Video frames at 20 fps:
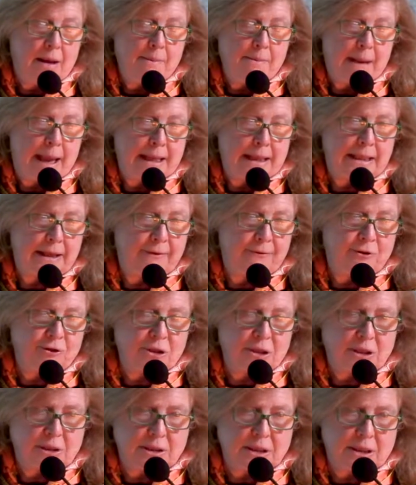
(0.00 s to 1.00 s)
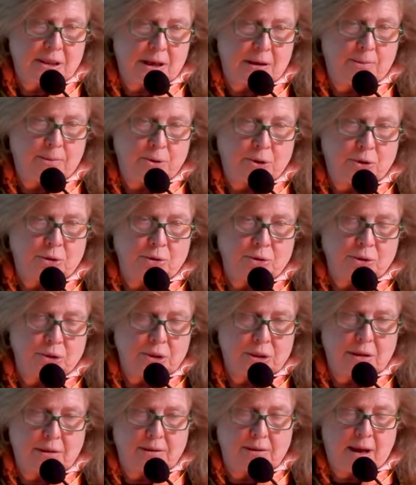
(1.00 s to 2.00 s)
magnificent sculptures
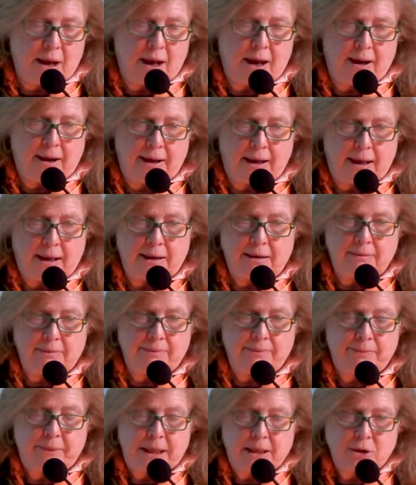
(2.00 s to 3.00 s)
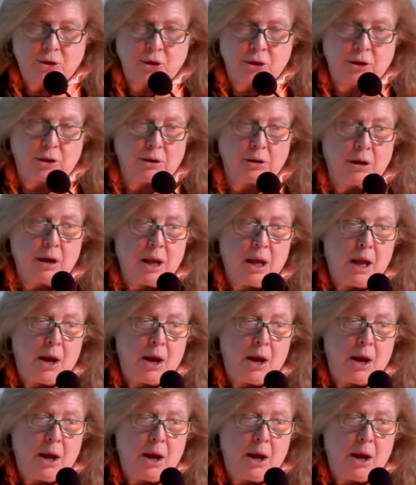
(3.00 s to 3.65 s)
and uh, in sugar